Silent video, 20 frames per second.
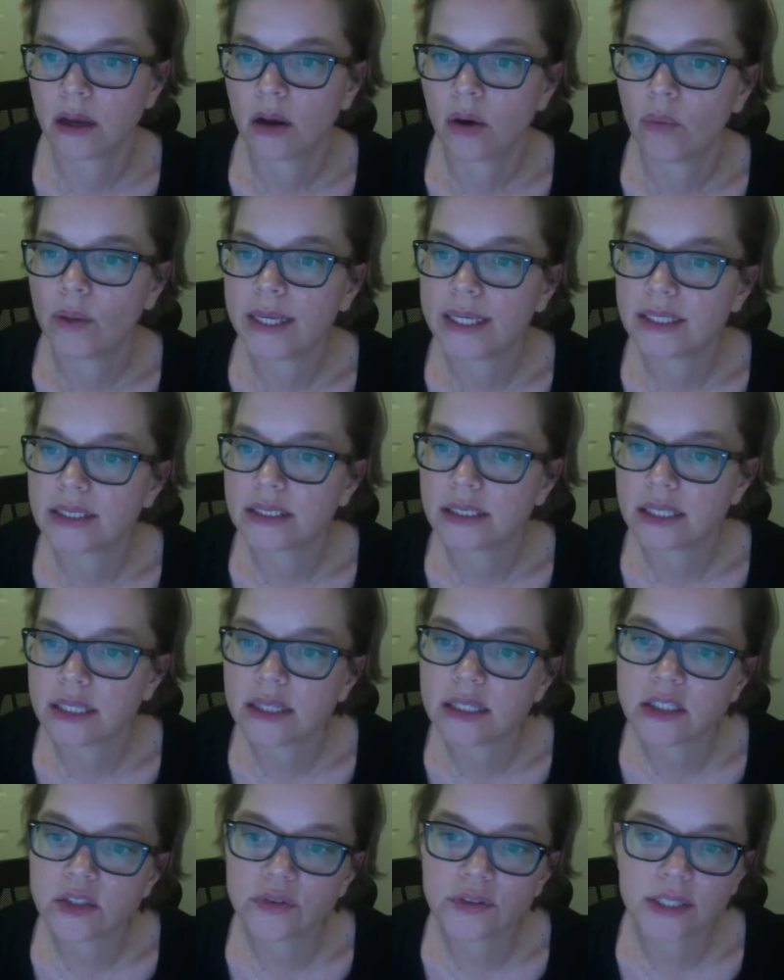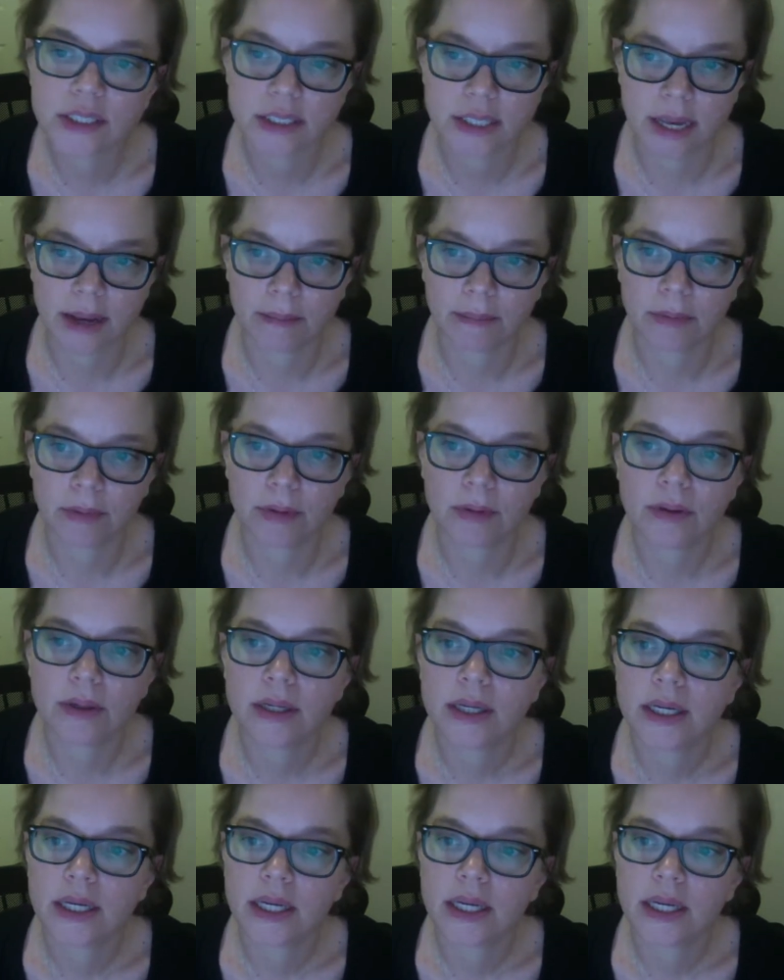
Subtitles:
We can see this, for example,